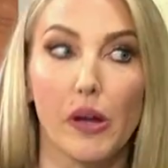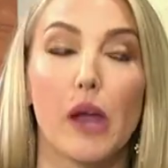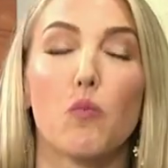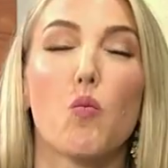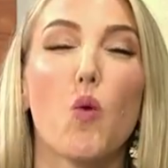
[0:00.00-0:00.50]

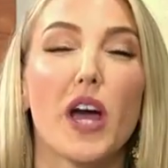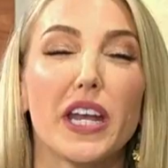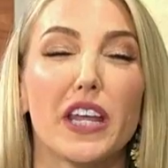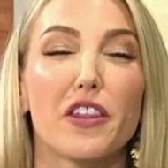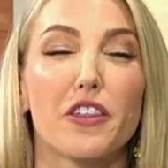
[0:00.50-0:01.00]
and one
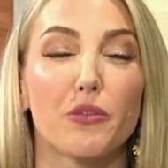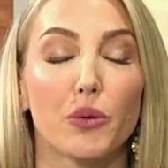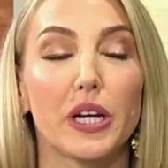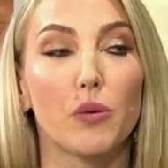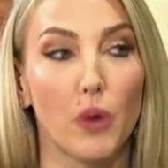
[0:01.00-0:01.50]
in
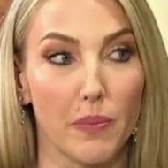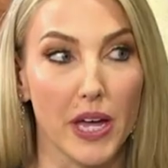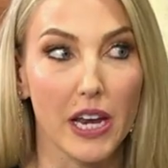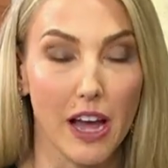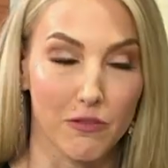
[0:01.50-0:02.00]
three
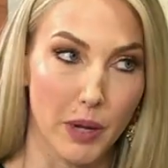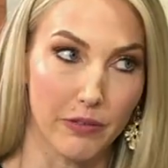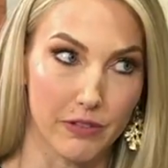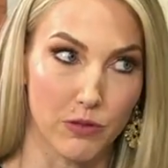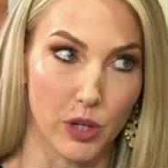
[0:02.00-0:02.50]
women have
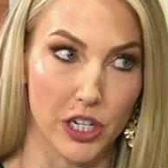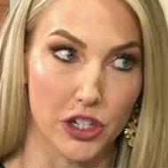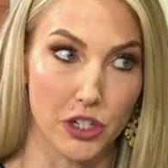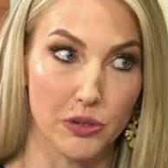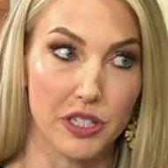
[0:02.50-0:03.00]
pelvic floor
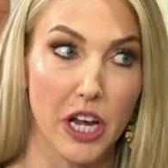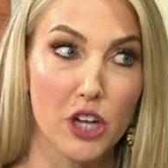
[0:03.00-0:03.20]
issues.